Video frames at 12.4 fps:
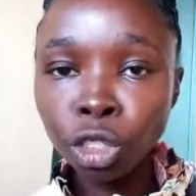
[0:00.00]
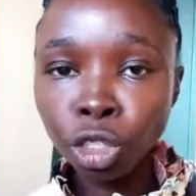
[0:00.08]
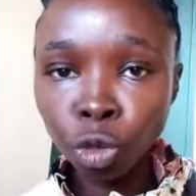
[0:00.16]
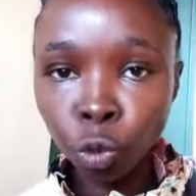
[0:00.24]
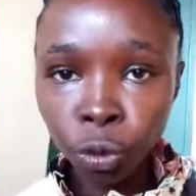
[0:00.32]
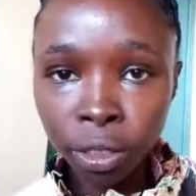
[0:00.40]

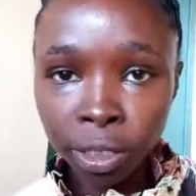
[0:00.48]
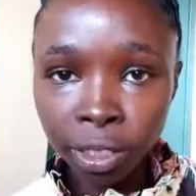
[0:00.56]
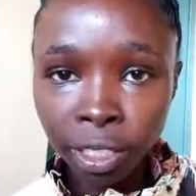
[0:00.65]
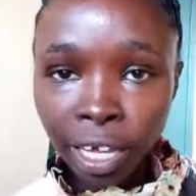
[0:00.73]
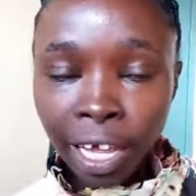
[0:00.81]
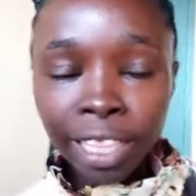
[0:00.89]

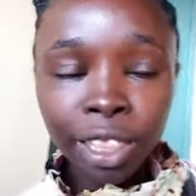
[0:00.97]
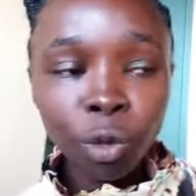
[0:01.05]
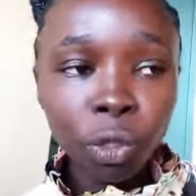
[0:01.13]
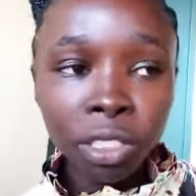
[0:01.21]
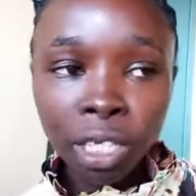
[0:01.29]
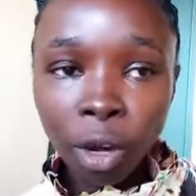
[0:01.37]
shorts, the
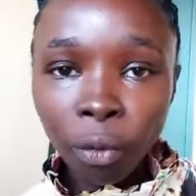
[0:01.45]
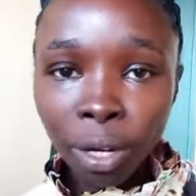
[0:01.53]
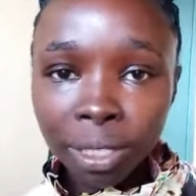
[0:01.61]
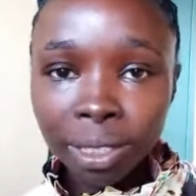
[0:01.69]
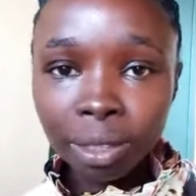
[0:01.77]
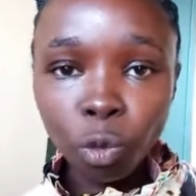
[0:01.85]
watch
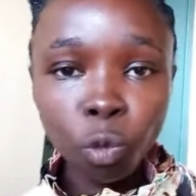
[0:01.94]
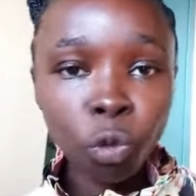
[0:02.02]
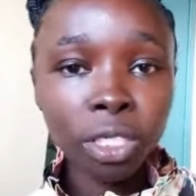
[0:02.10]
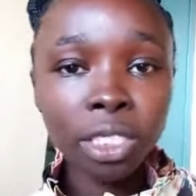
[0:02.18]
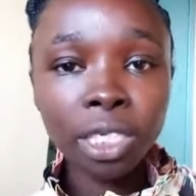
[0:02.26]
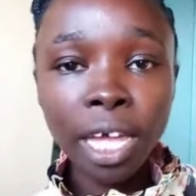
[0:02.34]
hours
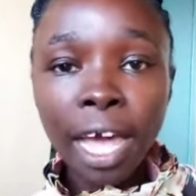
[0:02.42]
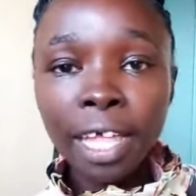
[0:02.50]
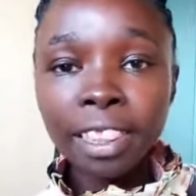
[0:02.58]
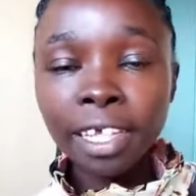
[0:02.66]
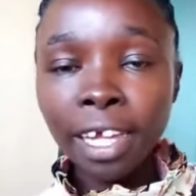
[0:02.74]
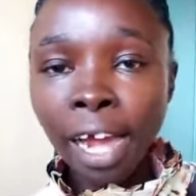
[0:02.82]
which
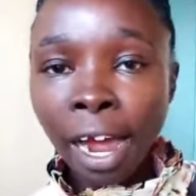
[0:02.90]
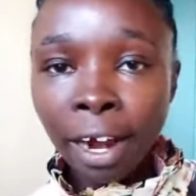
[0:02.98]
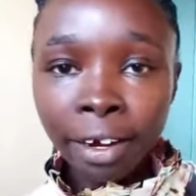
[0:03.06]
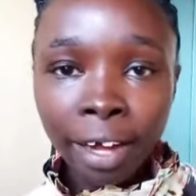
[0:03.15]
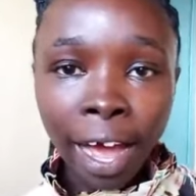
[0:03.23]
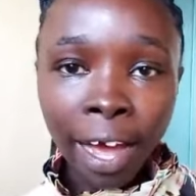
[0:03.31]
they
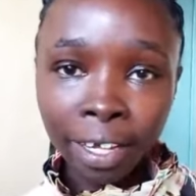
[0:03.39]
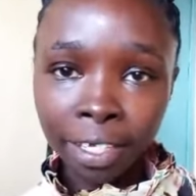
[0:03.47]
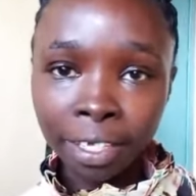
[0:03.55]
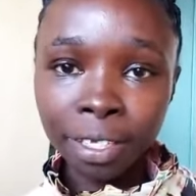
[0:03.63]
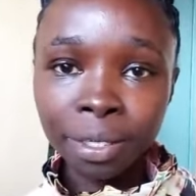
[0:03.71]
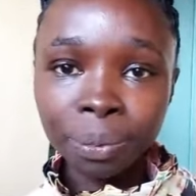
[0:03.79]
are high,
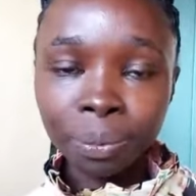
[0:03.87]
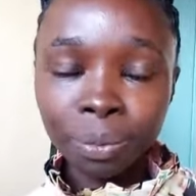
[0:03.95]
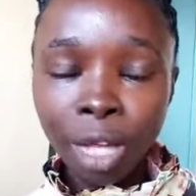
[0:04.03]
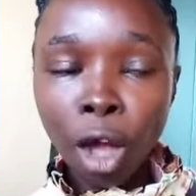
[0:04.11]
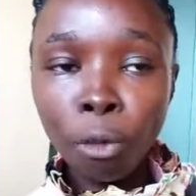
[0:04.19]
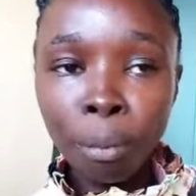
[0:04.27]

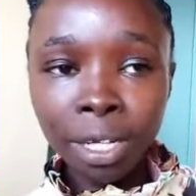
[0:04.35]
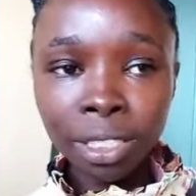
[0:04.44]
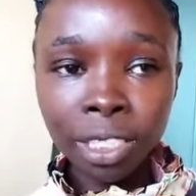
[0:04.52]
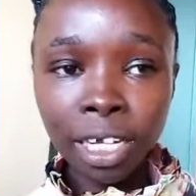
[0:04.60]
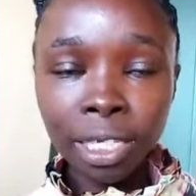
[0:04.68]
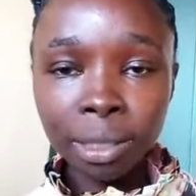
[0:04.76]
how
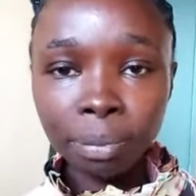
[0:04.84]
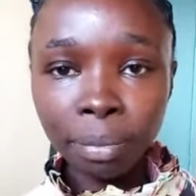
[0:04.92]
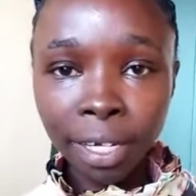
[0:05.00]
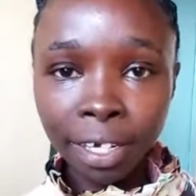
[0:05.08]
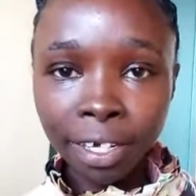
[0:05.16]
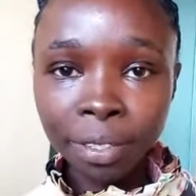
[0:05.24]
much he has
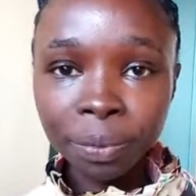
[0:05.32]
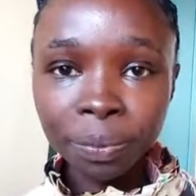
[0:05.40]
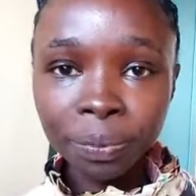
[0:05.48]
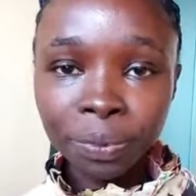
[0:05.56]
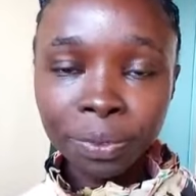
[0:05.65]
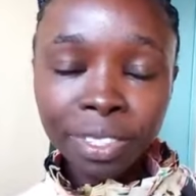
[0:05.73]
made.
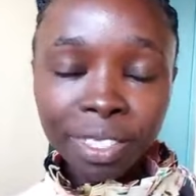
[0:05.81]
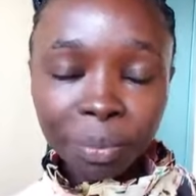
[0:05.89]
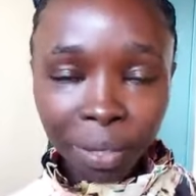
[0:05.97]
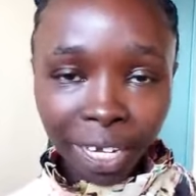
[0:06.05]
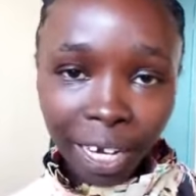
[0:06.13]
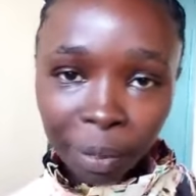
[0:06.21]

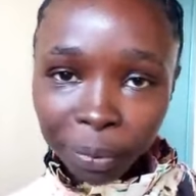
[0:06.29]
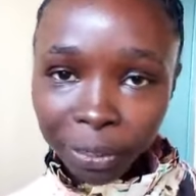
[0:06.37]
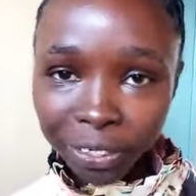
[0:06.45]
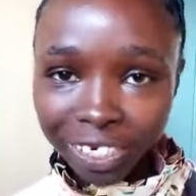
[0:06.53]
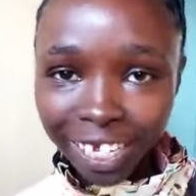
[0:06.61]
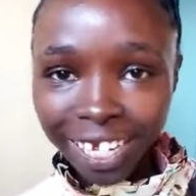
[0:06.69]
Michele
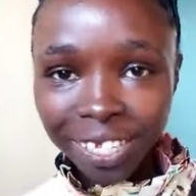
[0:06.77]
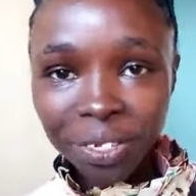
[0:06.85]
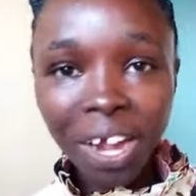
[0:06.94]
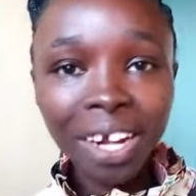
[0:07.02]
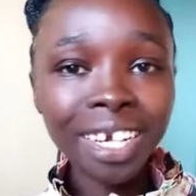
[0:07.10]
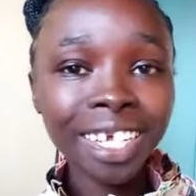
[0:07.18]
Ponte,
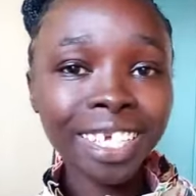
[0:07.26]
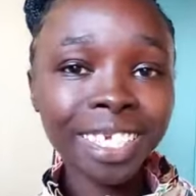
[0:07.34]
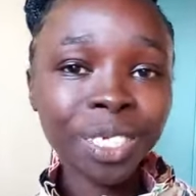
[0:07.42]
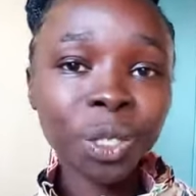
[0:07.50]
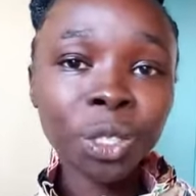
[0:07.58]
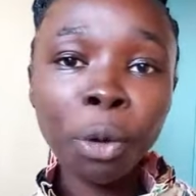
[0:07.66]
you're
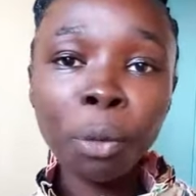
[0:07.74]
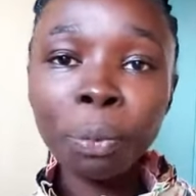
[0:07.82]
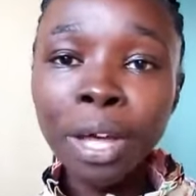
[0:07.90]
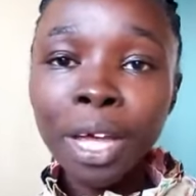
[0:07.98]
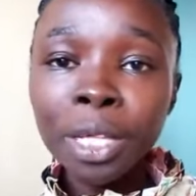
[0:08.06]
rich. Stop